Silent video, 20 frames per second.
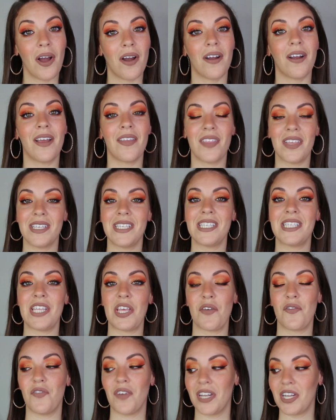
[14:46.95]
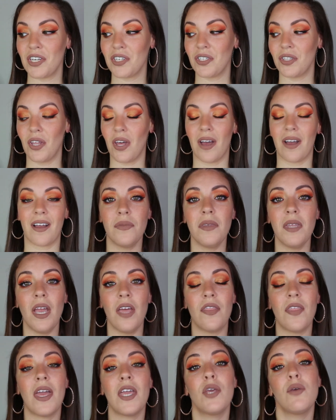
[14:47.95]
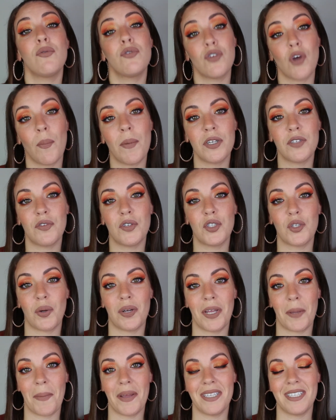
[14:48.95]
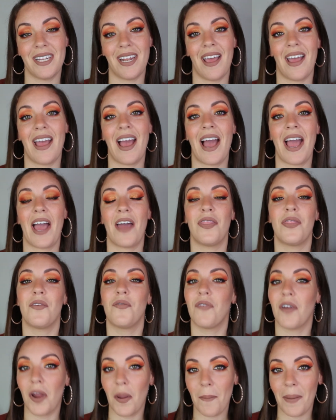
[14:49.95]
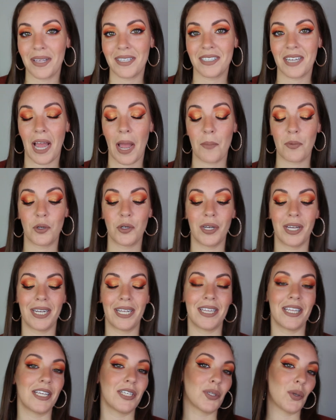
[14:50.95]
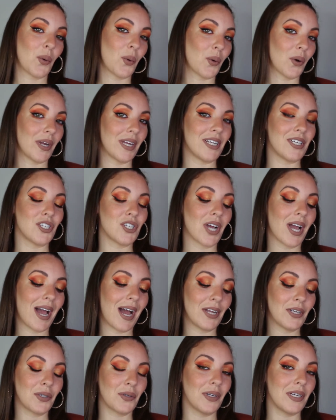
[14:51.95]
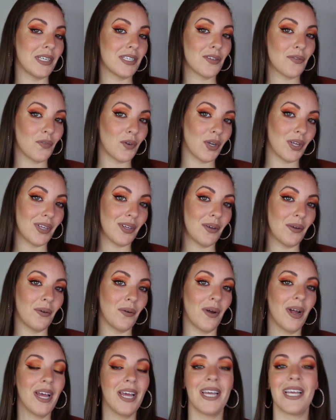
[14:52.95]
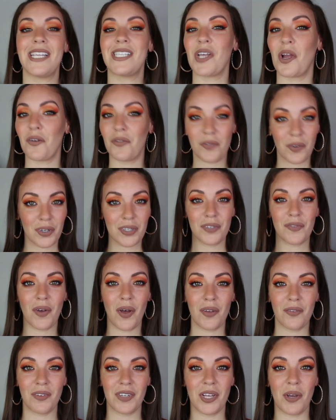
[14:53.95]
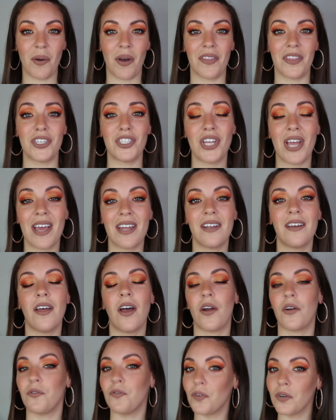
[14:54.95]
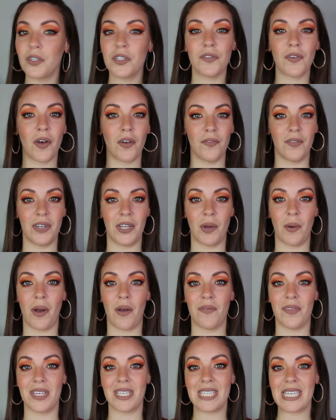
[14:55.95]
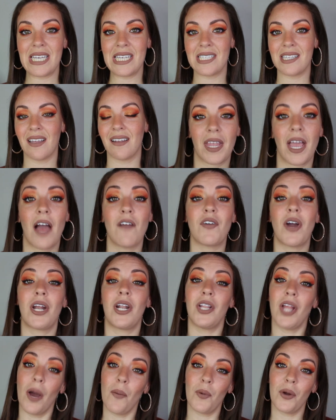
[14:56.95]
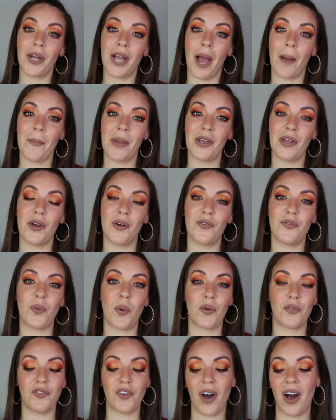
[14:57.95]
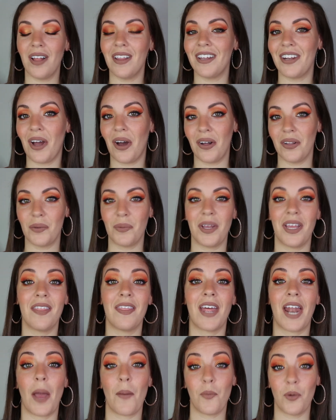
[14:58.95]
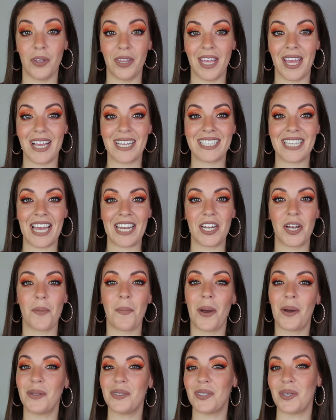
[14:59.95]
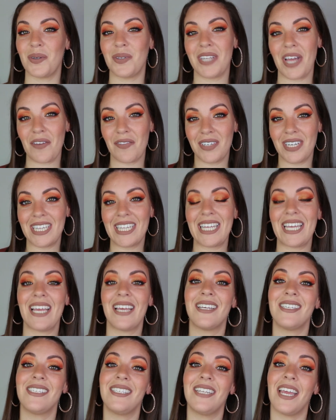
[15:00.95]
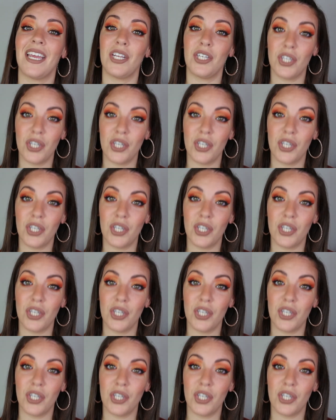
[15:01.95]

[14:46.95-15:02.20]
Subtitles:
are. This is the finished look. Thank you so much for joining me today. I had the very best time creating this orange cut crease for you. It's our first fall video on the channel, our first fall video of the season. I've got a lot more coming for fall and Halloween that I'm really excited about, so definitely stay